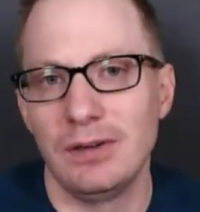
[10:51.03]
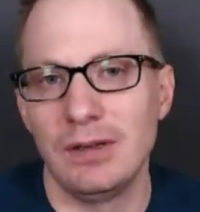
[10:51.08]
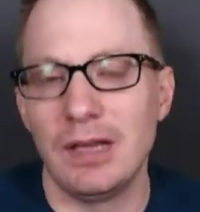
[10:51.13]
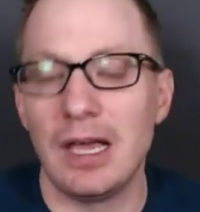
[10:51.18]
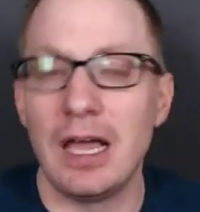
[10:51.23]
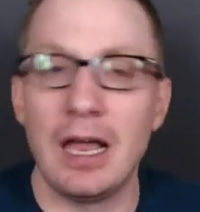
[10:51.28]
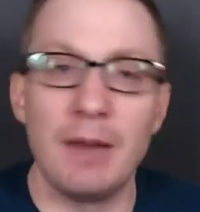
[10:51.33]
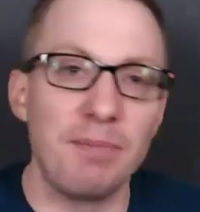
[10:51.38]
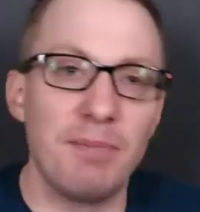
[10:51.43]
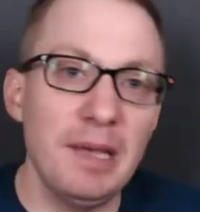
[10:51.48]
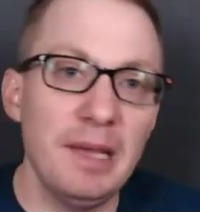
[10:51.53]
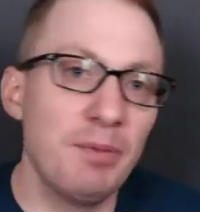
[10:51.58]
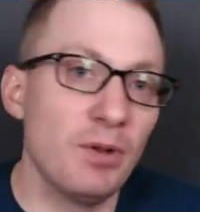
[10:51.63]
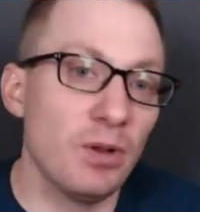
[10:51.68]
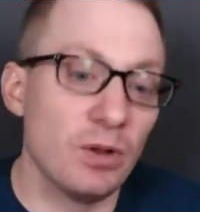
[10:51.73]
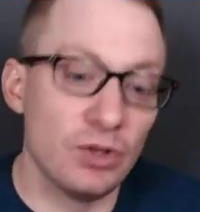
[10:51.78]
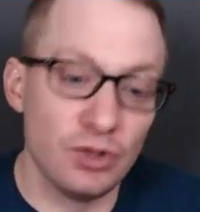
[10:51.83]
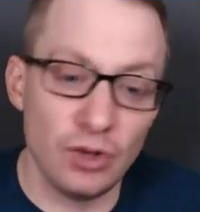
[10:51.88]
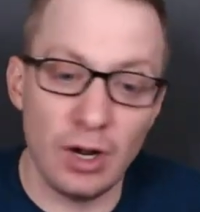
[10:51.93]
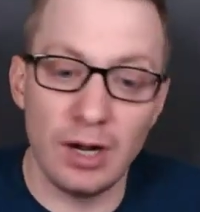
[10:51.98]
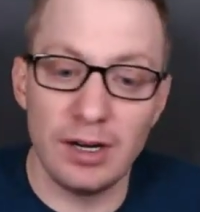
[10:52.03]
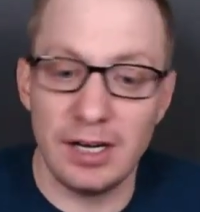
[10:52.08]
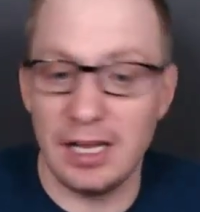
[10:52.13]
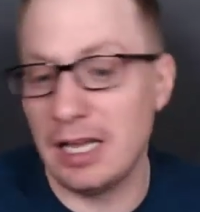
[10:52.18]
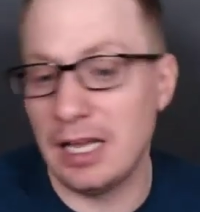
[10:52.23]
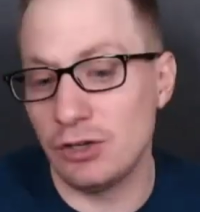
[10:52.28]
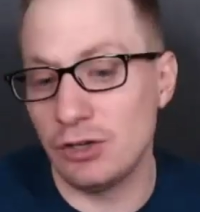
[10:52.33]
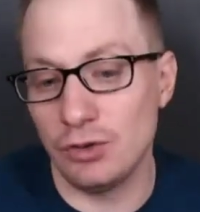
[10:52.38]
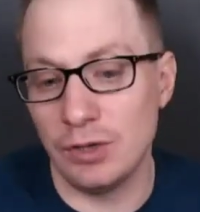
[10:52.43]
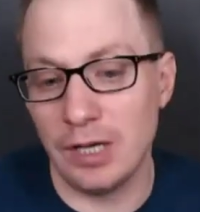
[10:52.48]
And people are drawn to
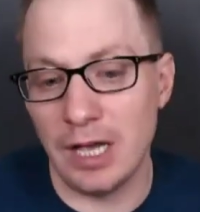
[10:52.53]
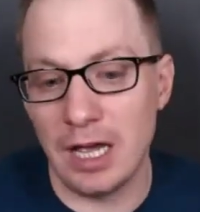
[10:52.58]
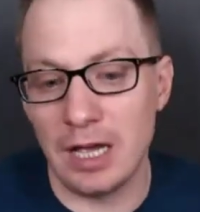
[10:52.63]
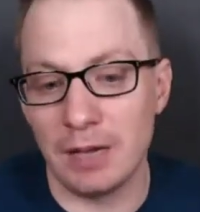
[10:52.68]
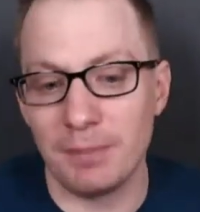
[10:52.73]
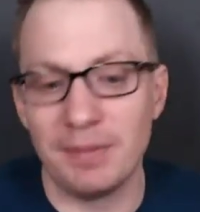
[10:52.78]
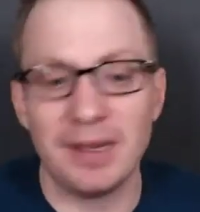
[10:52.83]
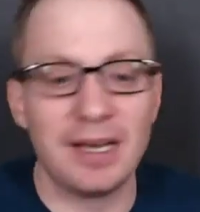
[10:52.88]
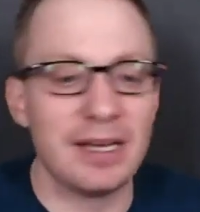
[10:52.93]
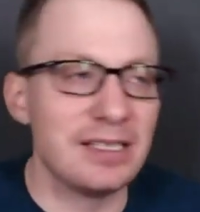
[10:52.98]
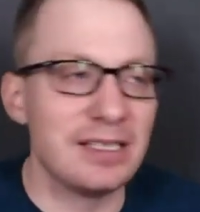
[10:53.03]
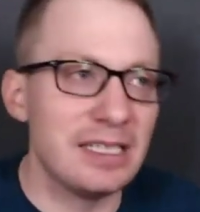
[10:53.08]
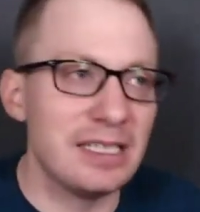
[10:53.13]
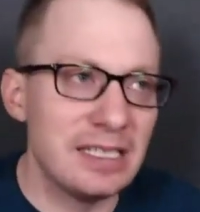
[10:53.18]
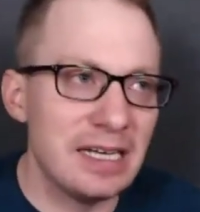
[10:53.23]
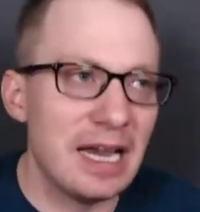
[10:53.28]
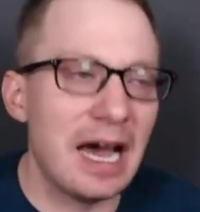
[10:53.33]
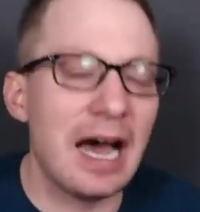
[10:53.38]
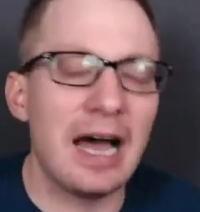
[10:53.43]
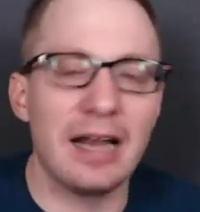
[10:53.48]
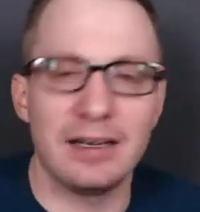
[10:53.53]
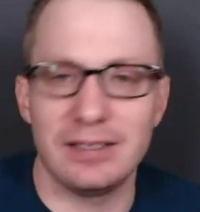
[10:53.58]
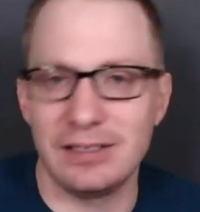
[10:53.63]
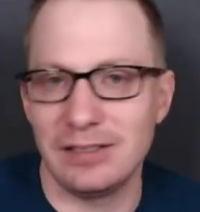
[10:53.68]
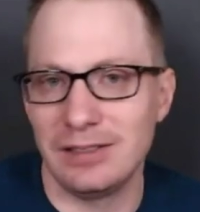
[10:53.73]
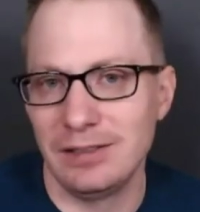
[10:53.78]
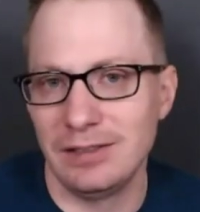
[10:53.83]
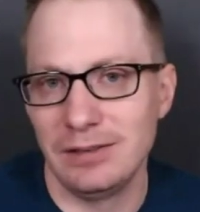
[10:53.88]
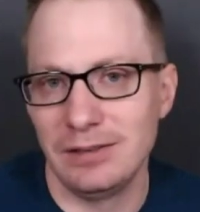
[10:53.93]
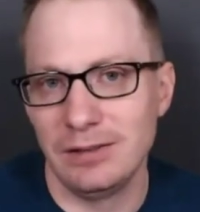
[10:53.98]
Andrew Yang because he's not
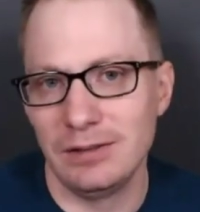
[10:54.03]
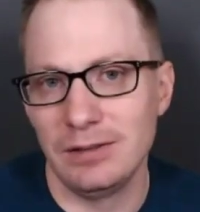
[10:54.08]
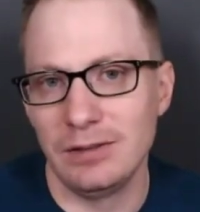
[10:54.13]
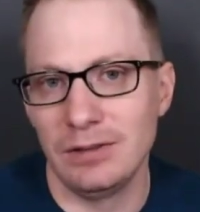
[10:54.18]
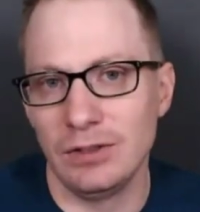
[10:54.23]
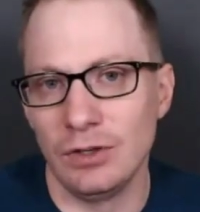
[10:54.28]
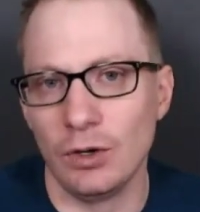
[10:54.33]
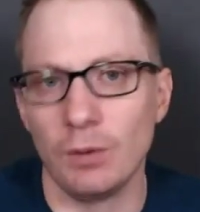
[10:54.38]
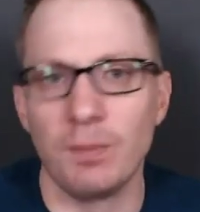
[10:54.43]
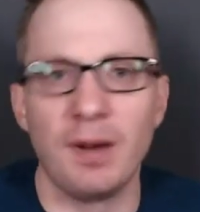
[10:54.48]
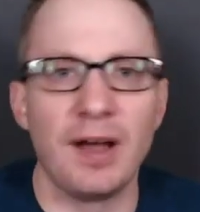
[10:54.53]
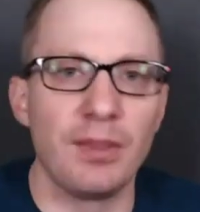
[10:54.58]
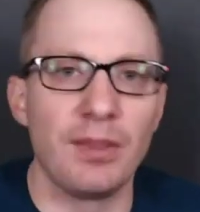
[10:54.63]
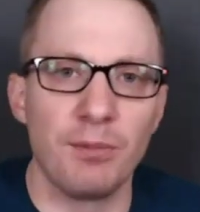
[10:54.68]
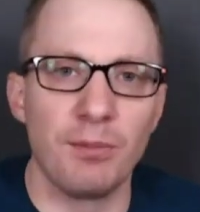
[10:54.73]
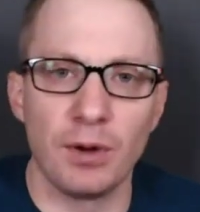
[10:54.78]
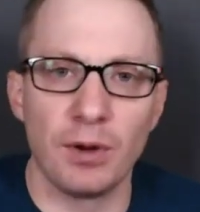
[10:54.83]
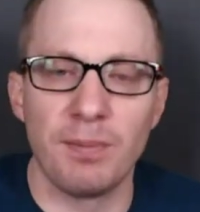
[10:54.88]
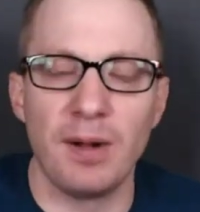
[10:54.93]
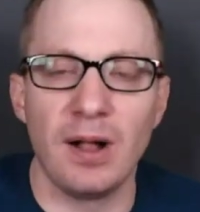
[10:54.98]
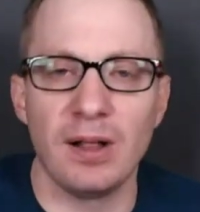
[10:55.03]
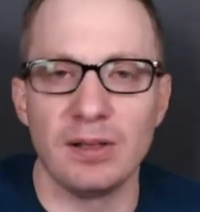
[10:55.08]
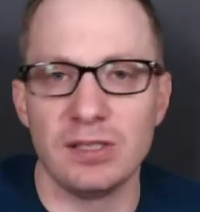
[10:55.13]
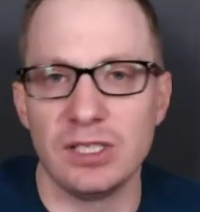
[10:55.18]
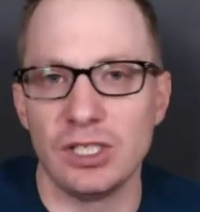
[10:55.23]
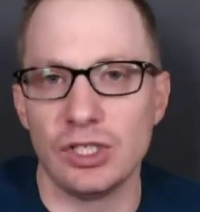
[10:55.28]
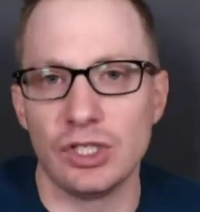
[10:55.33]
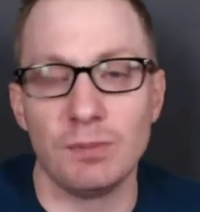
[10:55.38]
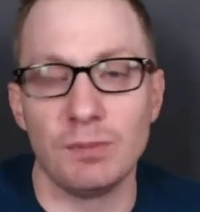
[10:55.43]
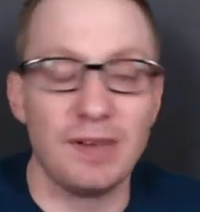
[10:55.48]
your by-the-book
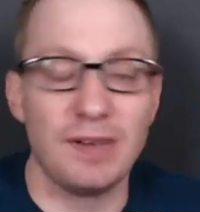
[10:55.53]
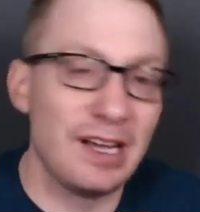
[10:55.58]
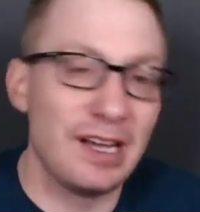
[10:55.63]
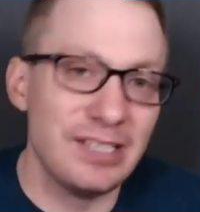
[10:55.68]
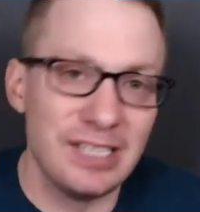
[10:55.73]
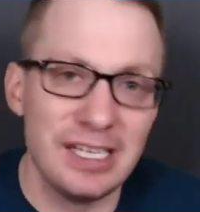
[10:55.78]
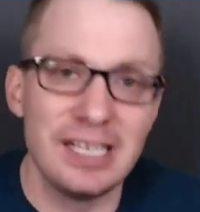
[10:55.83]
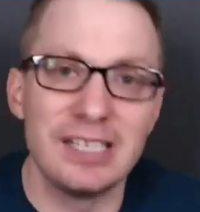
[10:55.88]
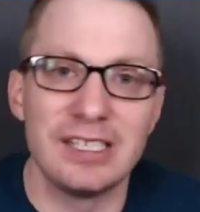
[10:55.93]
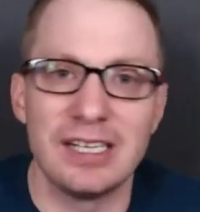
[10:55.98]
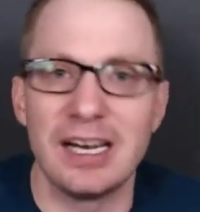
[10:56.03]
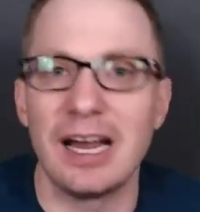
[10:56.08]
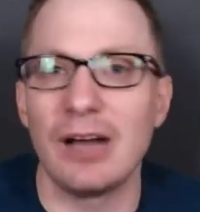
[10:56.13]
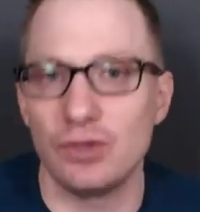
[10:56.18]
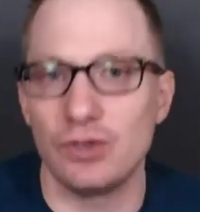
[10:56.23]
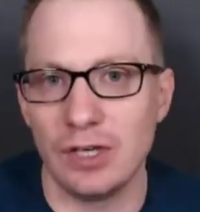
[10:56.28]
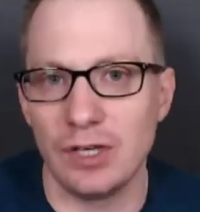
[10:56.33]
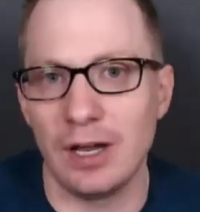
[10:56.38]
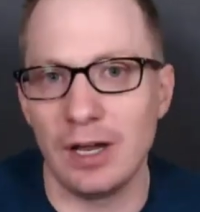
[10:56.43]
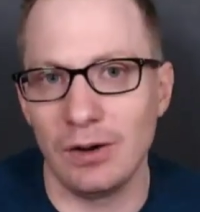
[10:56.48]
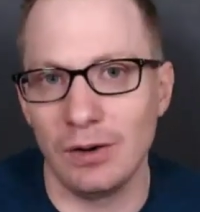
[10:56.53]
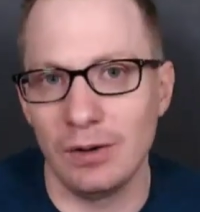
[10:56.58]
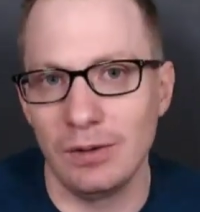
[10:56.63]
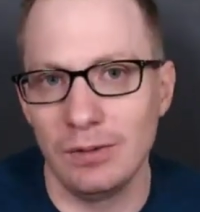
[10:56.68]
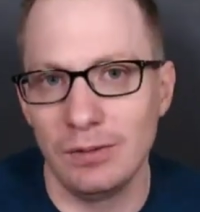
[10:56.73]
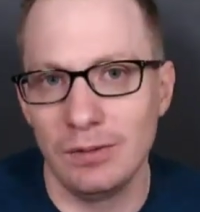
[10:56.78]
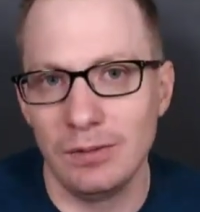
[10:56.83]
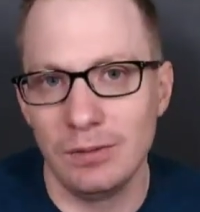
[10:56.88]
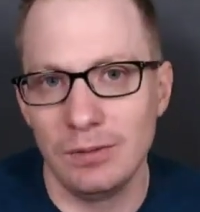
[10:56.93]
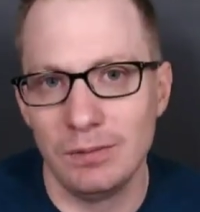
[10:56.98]
politician, because he is an outsider.
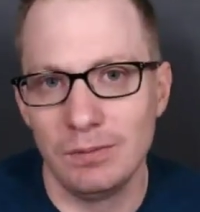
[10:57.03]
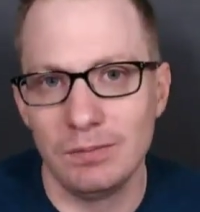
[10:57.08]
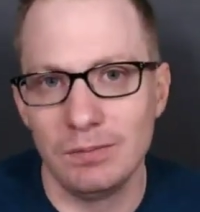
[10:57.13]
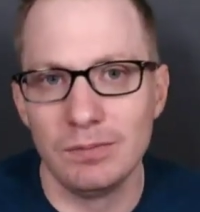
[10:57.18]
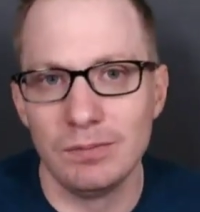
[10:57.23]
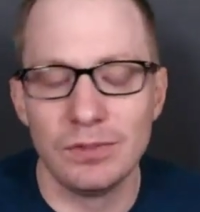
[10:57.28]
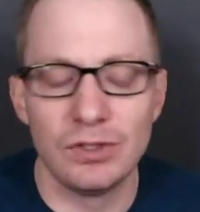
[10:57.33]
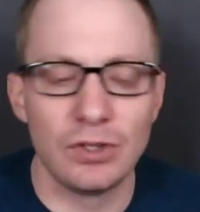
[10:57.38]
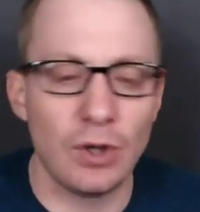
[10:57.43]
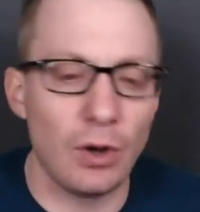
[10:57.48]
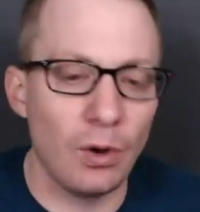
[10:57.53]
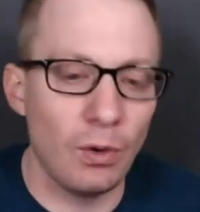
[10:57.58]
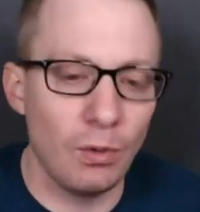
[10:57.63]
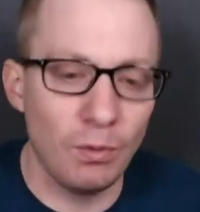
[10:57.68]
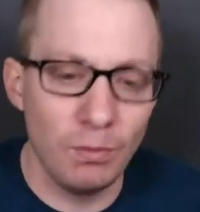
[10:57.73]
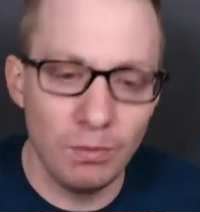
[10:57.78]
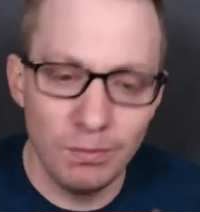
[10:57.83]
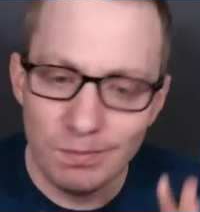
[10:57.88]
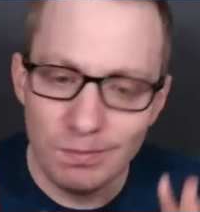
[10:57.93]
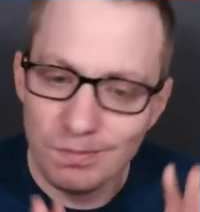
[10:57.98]
So,